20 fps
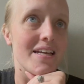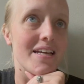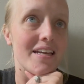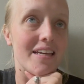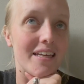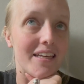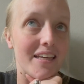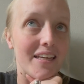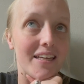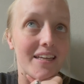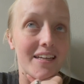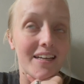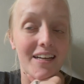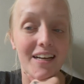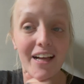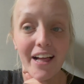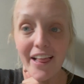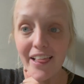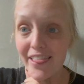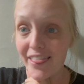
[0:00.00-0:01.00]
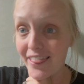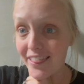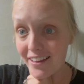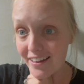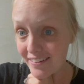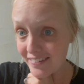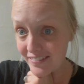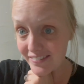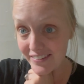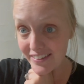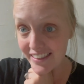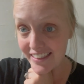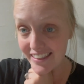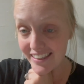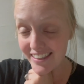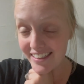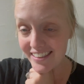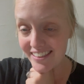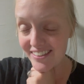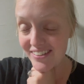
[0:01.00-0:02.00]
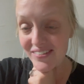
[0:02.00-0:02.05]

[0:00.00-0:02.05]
He loved it.